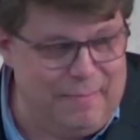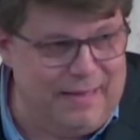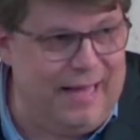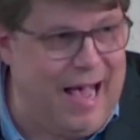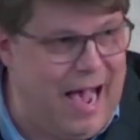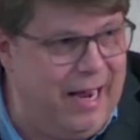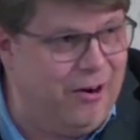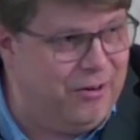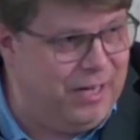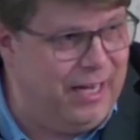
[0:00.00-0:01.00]
But the
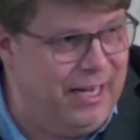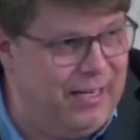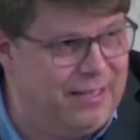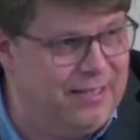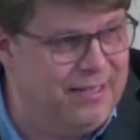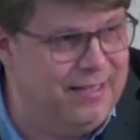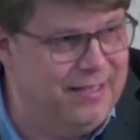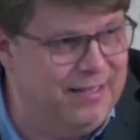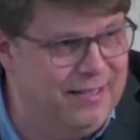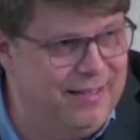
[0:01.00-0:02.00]
irony is,
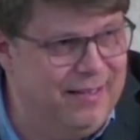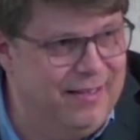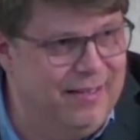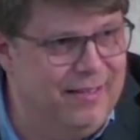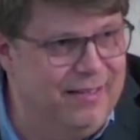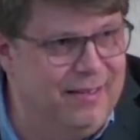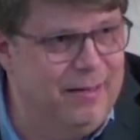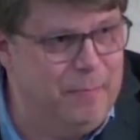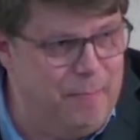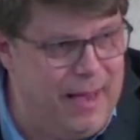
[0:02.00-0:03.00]

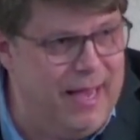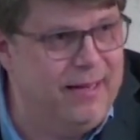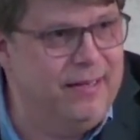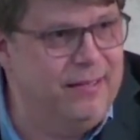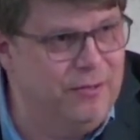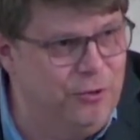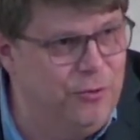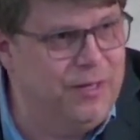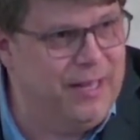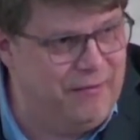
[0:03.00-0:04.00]
men
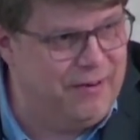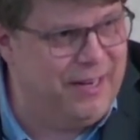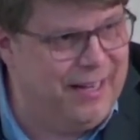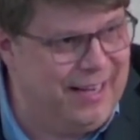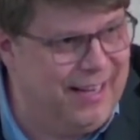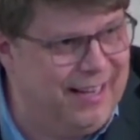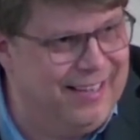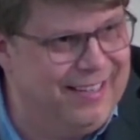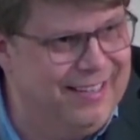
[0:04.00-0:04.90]
do it every day,